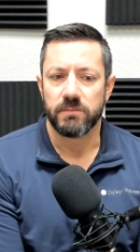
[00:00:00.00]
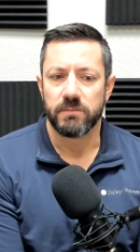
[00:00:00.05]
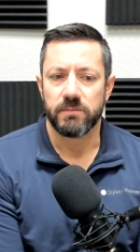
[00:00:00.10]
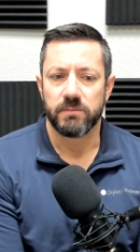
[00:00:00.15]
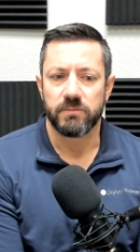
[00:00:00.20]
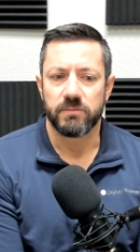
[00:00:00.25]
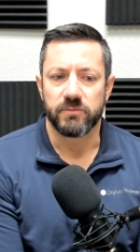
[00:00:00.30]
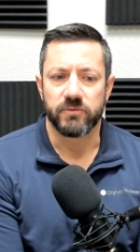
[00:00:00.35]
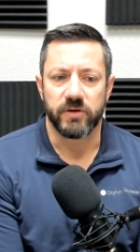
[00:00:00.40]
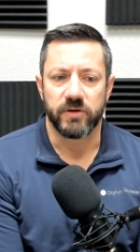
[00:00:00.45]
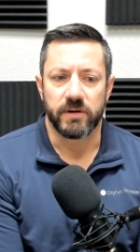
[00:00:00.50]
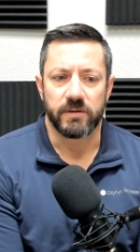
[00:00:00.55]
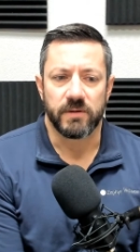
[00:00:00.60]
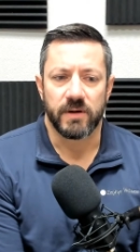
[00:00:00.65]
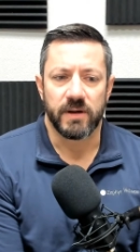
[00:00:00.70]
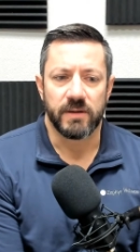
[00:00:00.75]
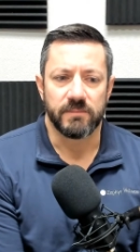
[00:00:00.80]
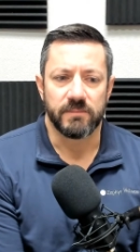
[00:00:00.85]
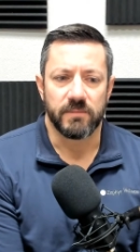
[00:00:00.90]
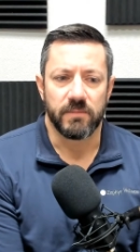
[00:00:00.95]

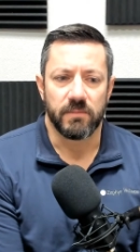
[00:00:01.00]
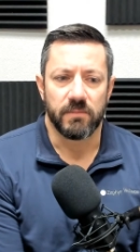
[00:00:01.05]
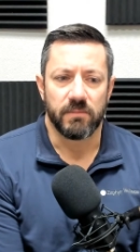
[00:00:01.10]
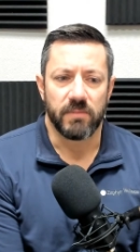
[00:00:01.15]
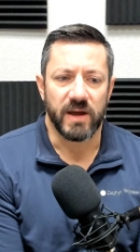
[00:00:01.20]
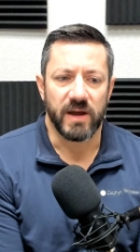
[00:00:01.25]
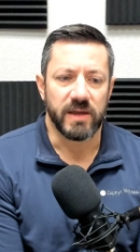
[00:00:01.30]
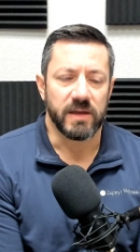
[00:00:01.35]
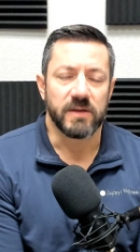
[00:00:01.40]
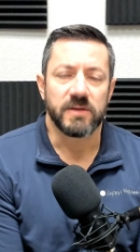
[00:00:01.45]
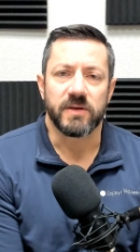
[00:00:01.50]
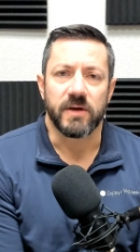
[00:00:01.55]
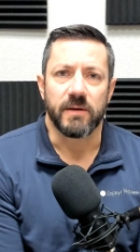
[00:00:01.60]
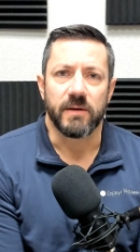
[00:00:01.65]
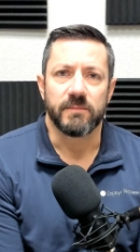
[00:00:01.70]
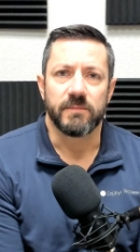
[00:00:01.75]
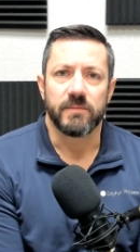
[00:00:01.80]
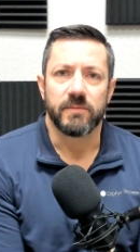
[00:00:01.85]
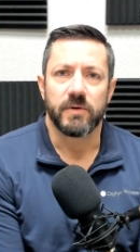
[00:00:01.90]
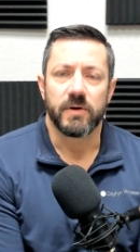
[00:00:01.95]
generate my
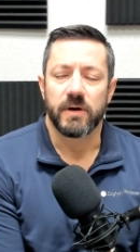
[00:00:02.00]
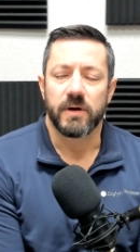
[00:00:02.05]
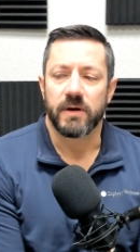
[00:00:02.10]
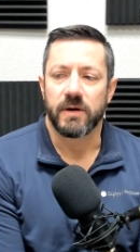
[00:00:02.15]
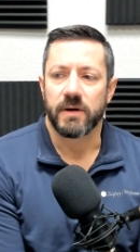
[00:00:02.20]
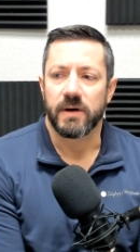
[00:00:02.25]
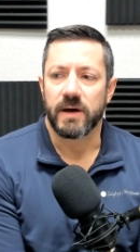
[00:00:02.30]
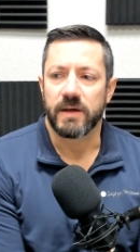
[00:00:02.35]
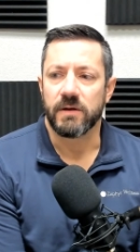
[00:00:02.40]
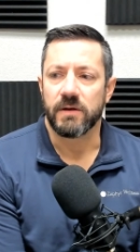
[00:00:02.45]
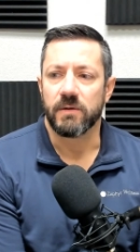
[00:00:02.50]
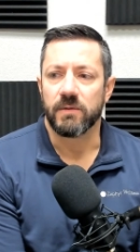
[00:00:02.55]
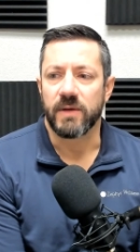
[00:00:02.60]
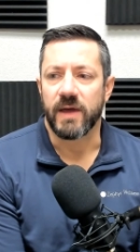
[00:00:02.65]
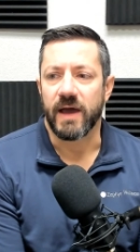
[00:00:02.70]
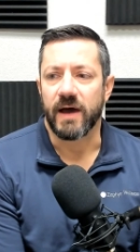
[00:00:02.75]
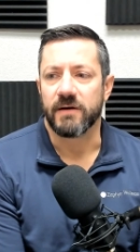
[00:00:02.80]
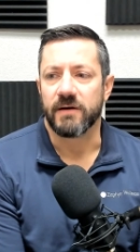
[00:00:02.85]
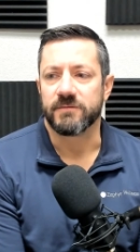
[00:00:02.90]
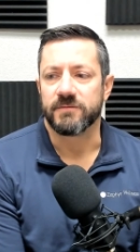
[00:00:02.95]
income. Uh, I don't
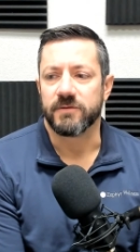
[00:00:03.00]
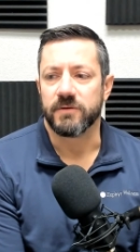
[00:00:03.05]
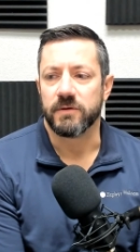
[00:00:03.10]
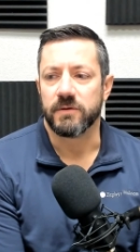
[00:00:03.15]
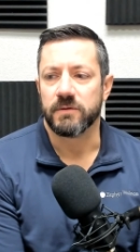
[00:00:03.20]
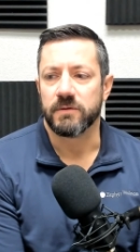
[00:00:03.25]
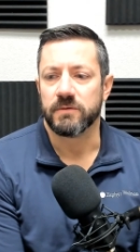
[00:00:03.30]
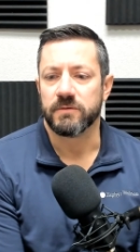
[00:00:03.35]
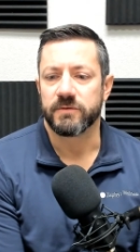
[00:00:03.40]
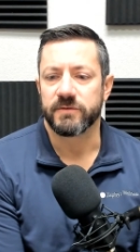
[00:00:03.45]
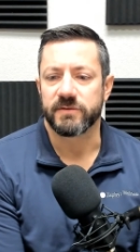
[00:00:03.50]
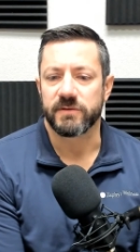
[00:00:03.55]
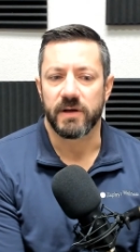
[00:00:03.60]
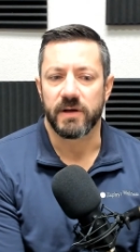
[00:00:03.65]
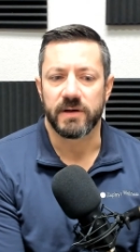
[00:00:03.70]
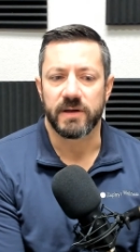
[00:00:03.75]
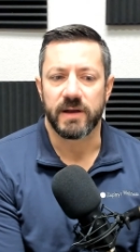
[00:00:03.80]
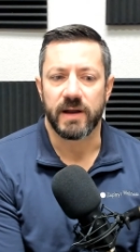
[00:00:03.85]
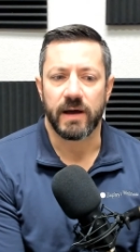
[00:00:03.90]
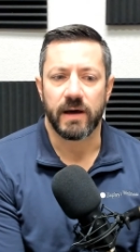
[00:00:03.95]
have to slug
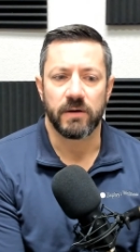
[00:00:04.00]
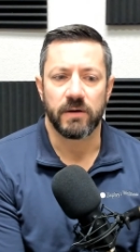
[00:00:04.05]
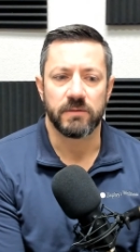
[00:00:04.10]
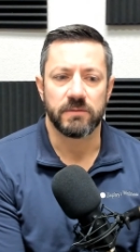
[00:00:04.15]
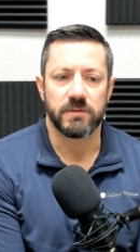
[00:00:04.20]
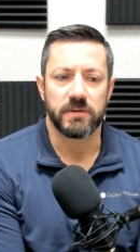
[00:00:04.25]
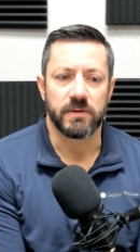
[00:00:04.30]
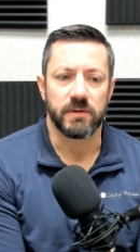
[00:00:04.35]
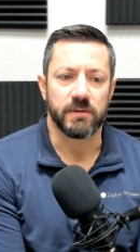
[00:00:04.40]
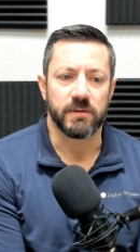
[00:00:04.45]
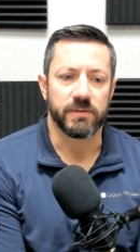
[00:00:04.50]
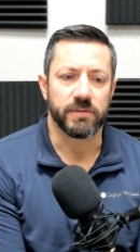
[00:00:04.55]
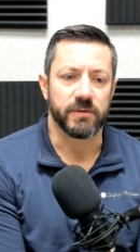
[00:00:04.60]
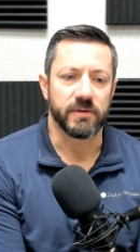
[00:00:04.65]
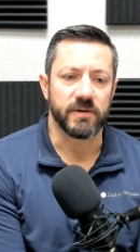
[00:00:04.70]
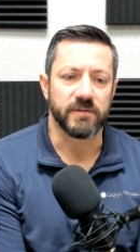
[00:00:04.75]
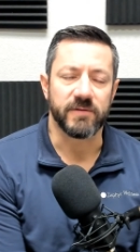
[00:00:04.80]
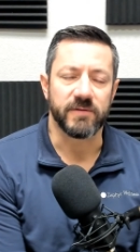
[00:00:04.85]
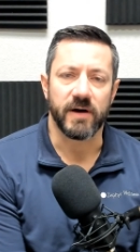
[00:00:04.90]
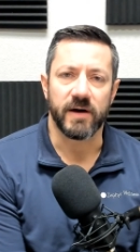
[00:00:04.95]
it out, you know,
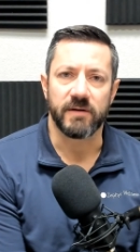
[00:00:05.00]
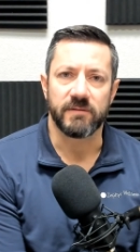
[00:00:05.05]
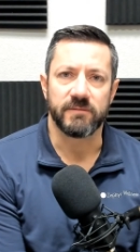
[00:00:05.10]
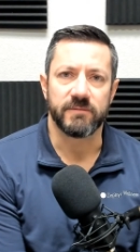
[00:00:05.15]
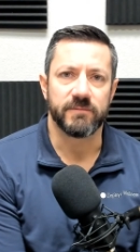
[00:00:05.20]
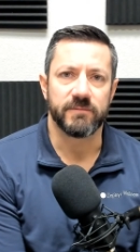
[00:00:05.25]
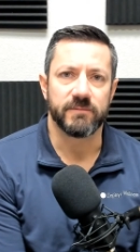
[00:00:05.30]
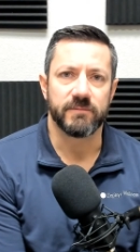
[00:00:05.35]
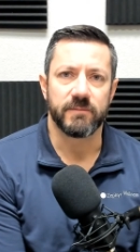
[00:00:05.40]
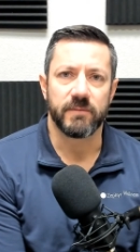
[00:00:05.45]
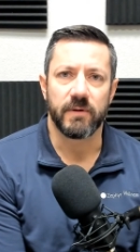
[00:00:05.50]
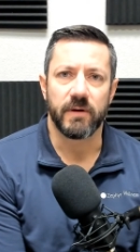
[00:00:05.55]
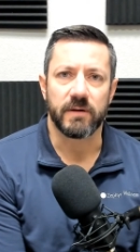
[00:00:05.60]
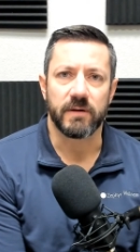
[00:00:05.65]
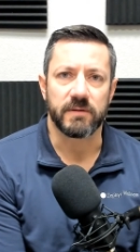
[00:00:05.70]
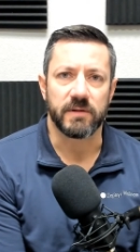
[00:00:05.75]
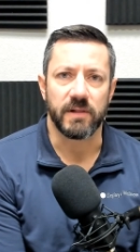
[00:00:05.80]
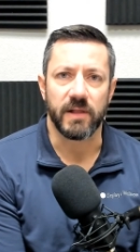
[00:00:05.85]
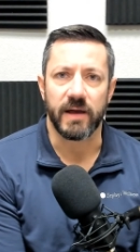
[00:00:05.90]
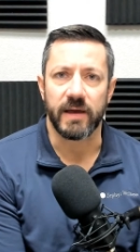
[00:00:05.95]
thirty-five
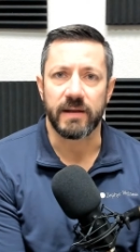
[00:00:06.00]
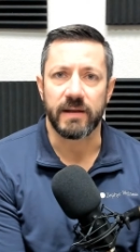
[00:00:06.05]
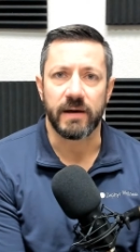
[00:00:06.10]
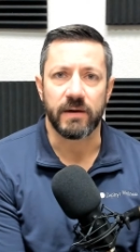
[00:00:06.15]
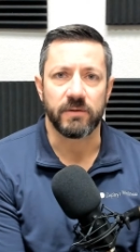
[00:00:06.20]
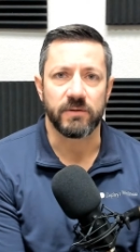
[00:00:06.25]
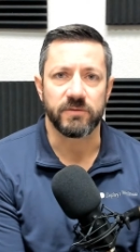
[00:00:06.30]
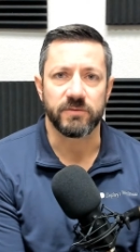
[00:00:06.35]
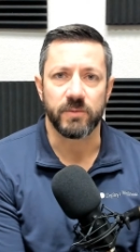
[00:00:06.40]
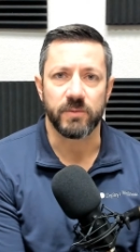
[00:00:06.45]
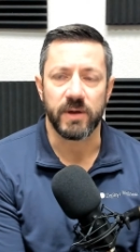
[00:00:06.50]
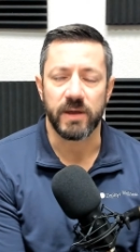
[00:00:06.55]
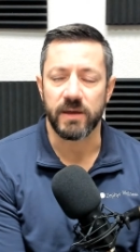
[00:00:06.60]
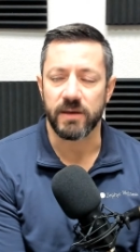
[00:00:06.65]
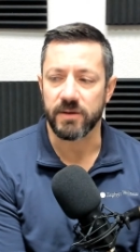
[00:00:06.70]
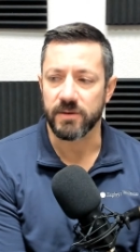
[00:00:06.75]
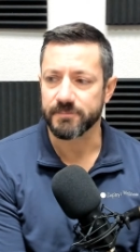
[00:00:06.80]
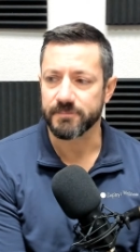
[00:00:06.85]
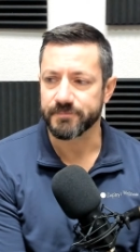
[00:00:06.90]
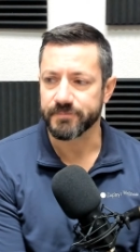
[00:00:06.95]
client hours a week,
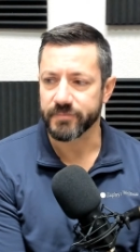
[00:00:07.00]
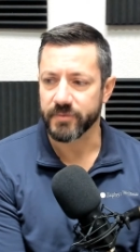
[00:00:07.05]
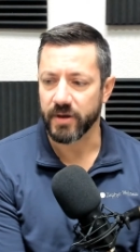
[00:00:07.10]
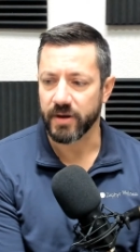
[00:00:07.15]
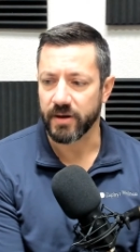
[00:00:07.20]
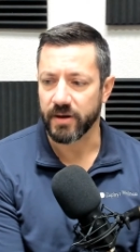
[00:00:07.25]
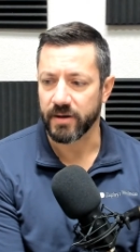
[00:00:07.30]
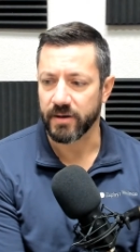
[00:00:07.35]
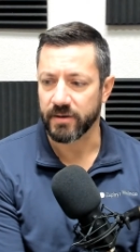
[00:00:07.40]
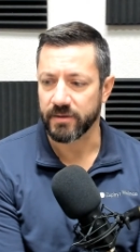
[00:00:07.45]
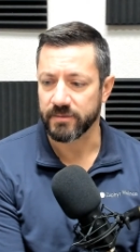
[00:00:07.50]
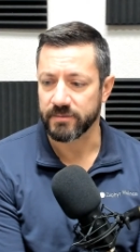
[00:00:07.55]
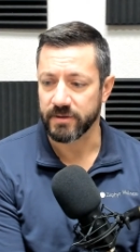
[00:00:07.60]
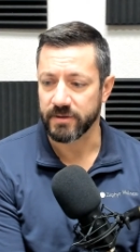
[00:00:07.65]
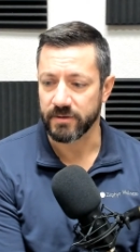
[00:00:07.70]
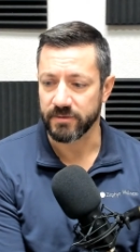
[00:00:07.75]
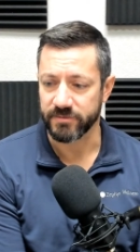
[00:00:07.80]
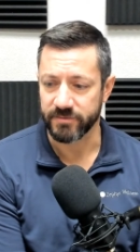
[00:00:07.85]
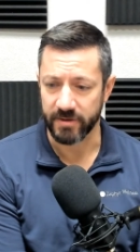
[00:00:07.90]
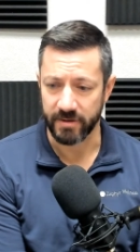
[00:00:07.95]
uh, you know,
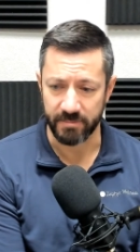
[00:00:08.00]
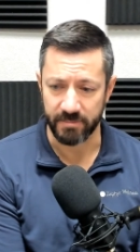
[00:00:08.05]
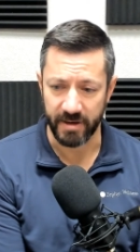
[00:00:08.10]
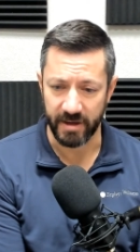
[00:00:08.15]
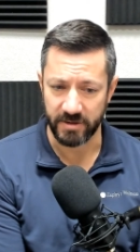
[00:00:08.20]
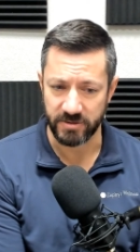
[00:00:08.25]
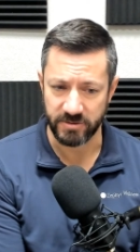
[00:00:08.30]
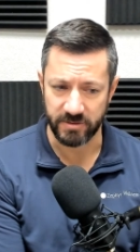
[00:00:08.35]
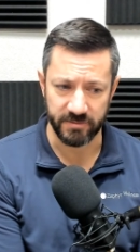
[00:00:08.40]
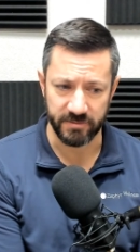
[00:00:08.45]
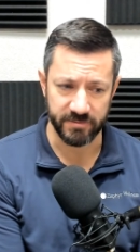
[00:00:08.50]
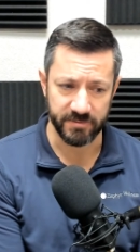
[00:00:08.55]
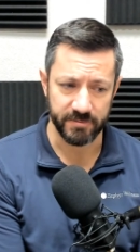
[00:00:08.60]
seeing patients